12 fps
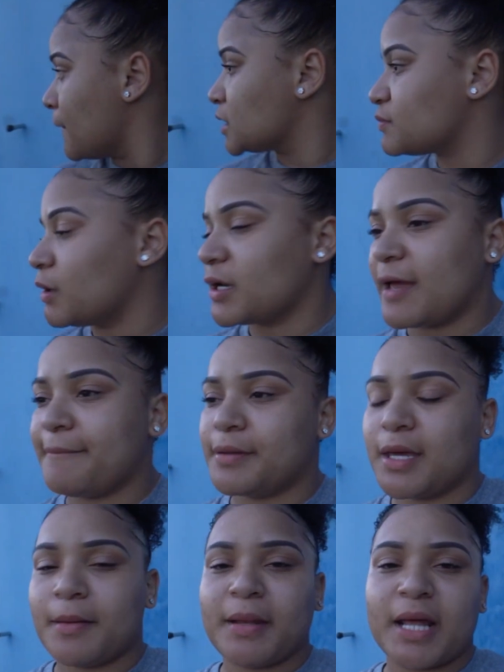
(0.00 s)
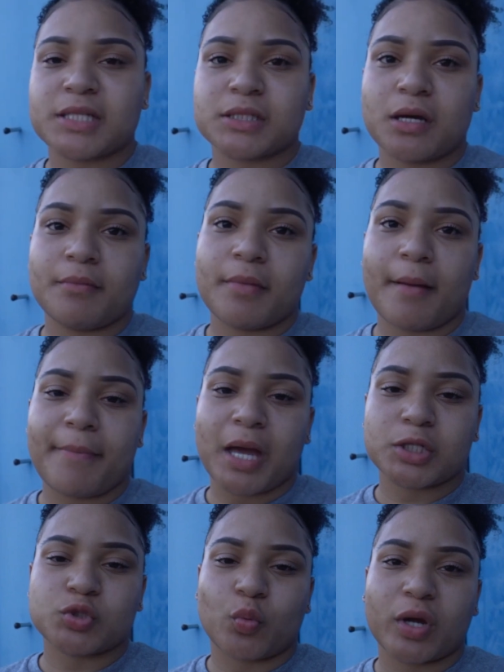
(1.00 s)
It's about 9 p.m. and I had to come
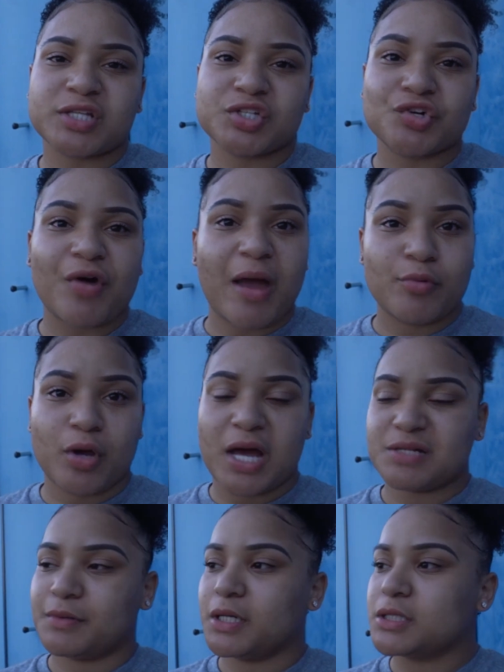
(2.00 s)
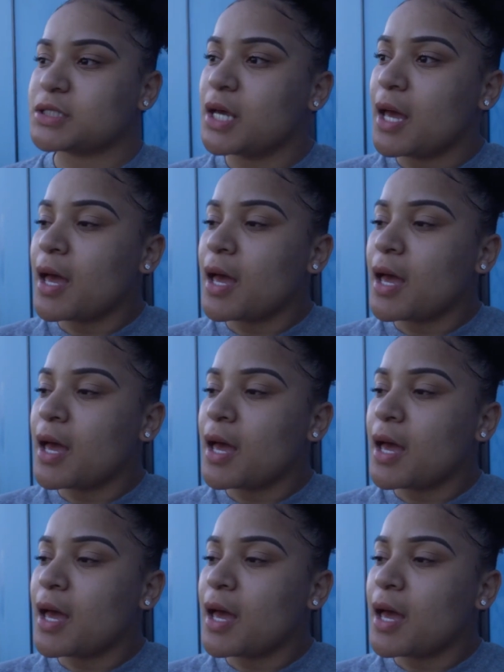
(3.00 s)
back to work to grab you guys because